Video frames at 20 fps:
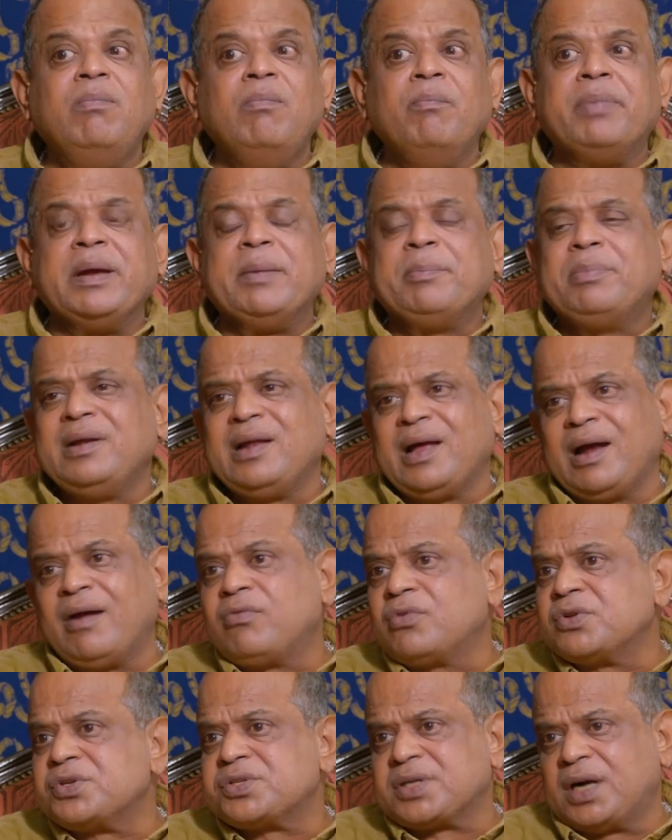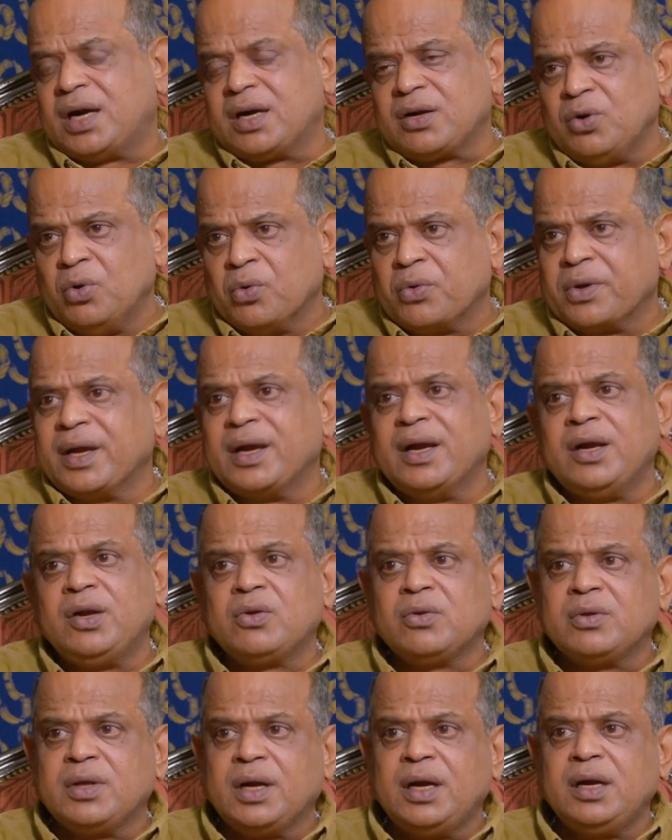people have to start looking
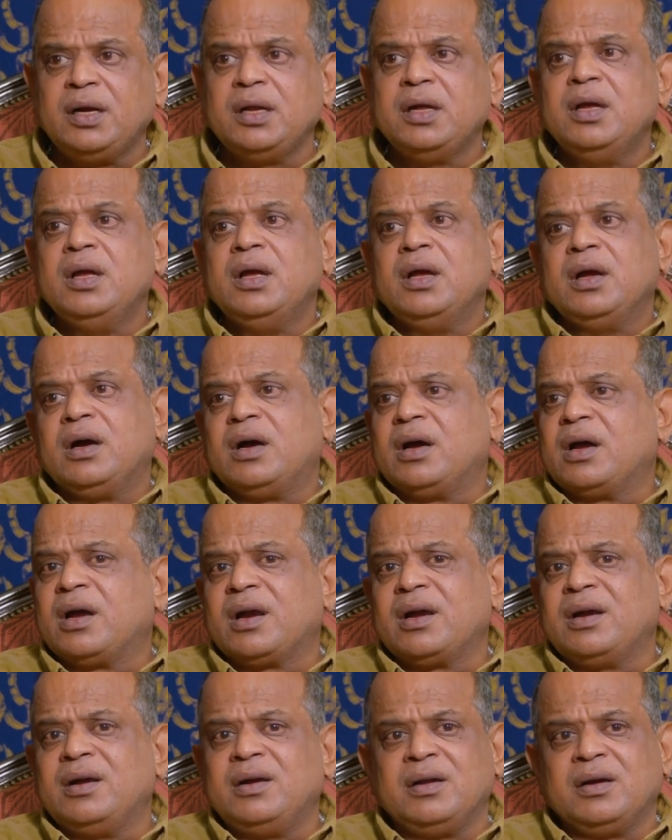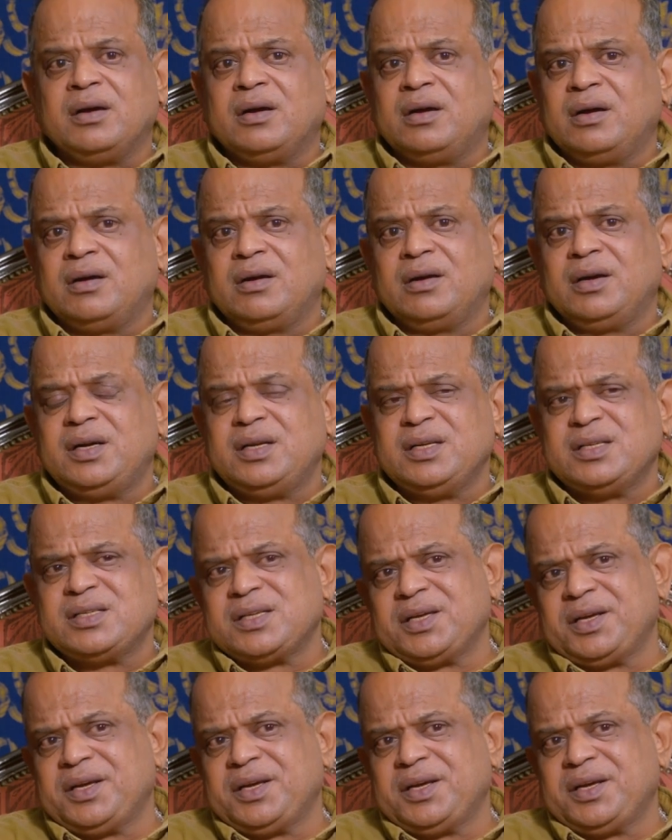into that, and it's